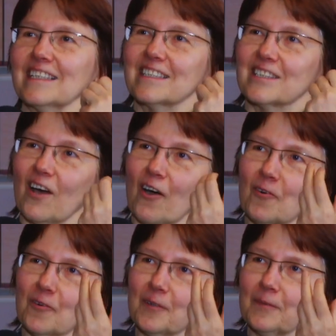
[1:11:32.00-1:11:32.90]

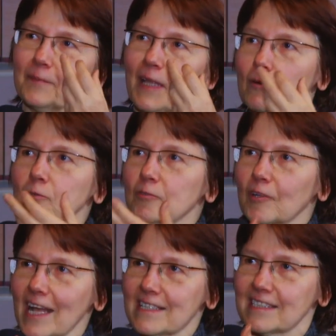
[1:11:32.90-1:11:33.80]
So how to
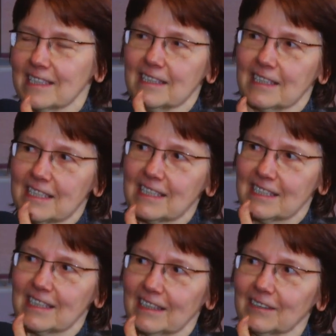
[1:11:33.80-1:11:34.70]
trust in
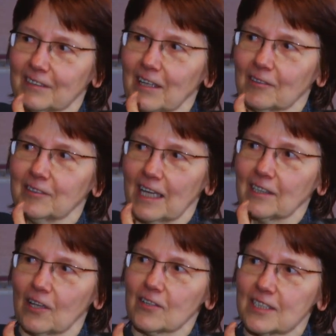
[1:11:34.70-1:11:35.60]
this, you know,
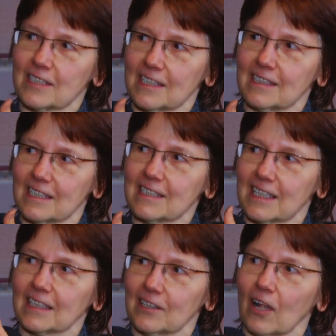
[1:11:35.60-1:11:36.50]
diagnosis in this
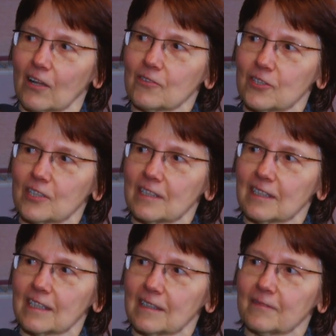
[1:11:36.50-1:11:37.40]
technology?
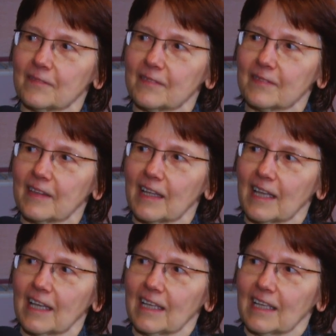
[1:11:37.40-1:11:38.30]

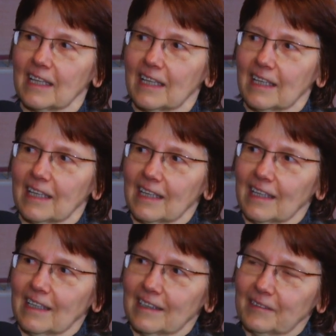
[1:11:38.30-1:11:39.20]

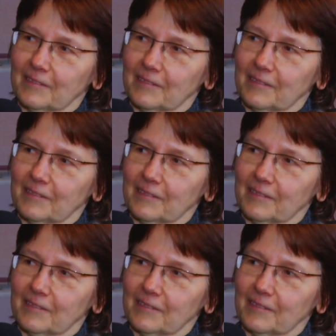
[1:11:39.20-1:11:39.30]
Yeah.